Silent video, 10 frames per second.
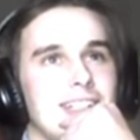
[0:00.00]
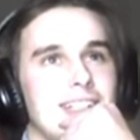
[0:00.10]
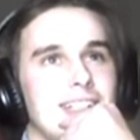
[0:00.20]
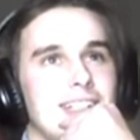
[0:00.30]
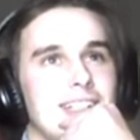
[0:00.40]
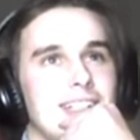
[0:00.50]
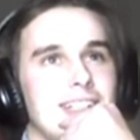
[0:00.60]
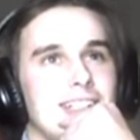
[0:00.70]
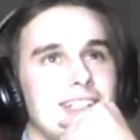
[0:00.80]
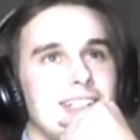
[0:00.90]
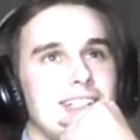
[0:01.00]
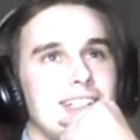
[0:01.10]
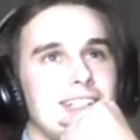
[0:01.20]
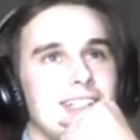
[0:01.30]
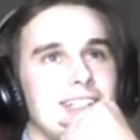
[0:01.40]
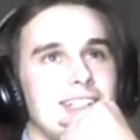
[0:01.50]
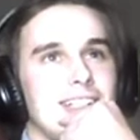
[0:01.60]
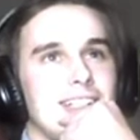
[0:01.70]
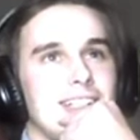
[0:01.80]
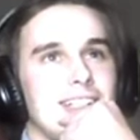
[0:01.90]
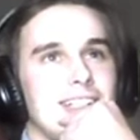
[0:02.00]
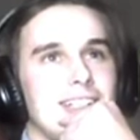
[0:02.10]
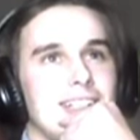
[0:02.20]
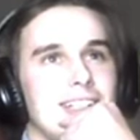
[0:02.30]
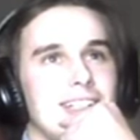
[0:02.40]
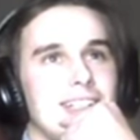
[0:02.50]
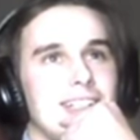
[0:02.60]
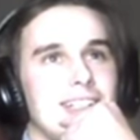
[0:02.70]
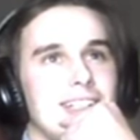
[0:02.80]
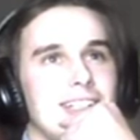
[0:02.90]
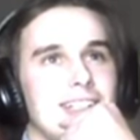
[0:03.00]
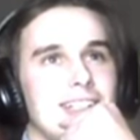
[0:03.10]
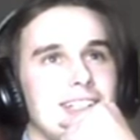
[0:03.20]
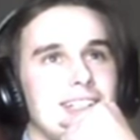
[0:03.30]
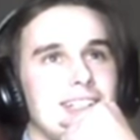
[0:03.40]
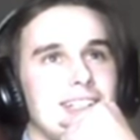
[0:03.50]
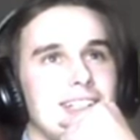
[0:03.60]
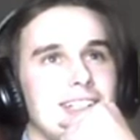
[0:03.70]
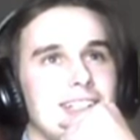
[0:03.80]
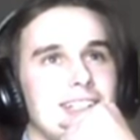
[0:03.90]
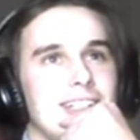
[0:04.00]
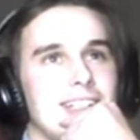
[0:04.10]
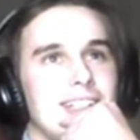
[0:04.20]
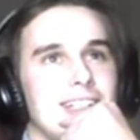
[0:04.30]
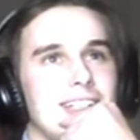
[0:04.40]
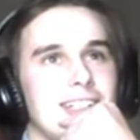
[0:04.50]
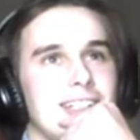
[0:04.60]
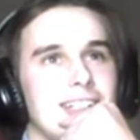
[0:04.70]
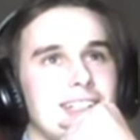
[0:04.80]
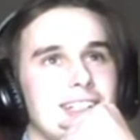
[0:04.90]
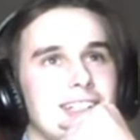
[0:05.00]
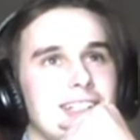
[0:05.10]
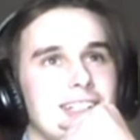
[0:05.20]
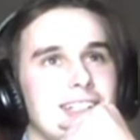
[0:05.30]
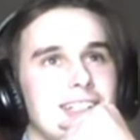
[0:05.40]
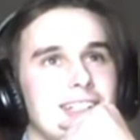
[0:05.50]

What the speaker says: This person isn't speaking.